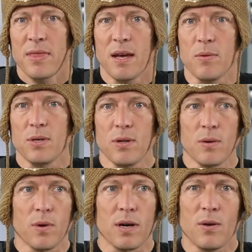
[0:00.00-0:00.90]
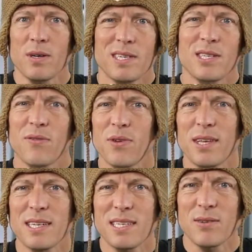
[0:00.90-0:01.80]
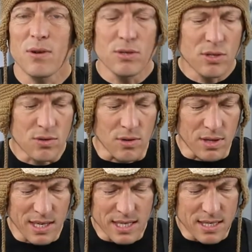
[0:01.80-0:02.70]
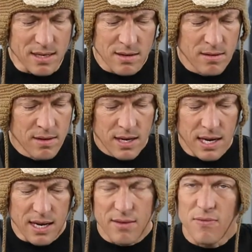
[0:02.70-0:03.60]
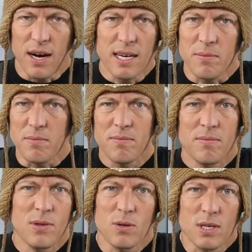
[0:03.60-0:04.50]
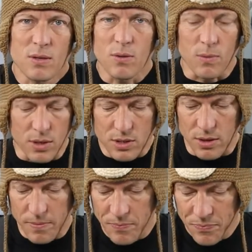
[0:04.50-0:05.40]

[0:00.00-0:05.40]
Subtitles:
That would totally work. Or just look for things in the grocery store, lids, and find them. Those things would work too.